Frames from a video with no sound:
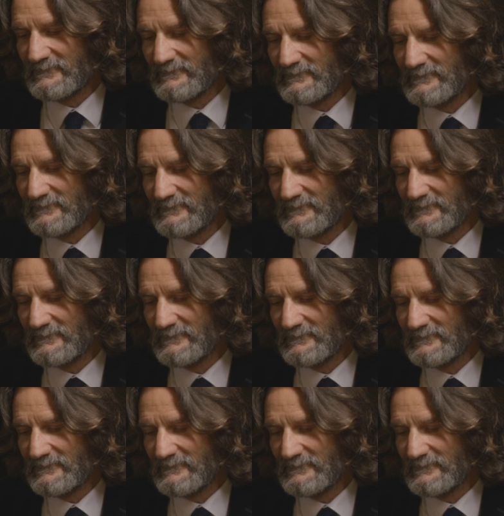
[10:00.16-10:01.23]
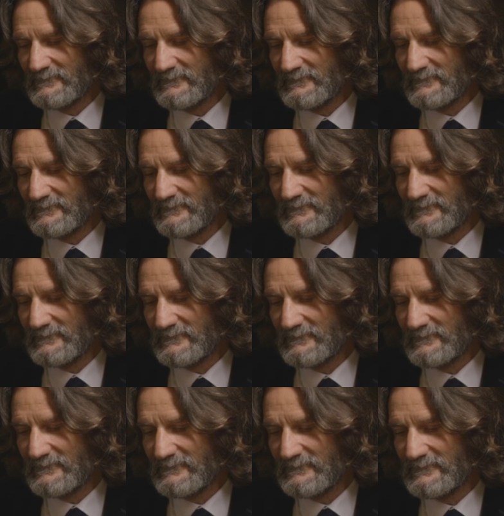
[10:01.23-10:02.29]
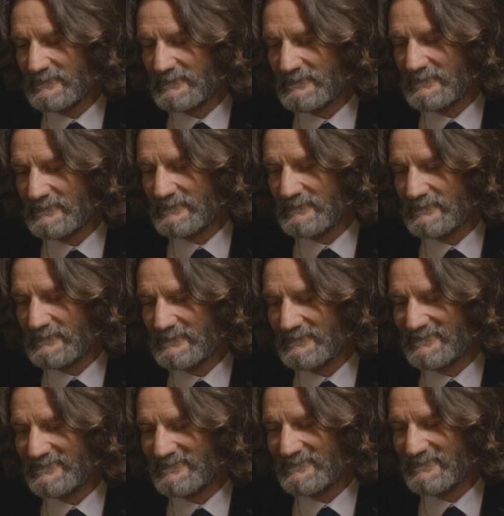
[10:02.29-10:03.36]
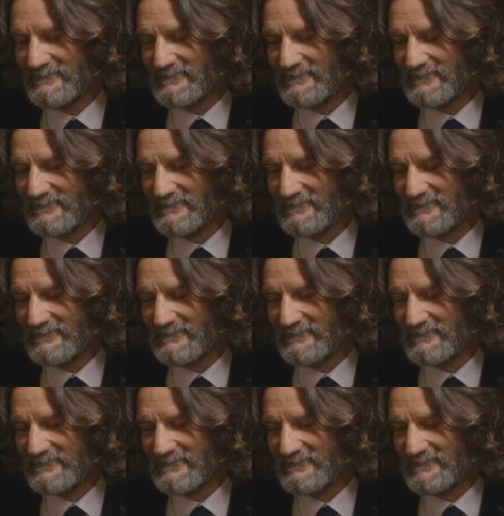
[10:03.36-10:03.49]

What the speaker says: (no one is talking)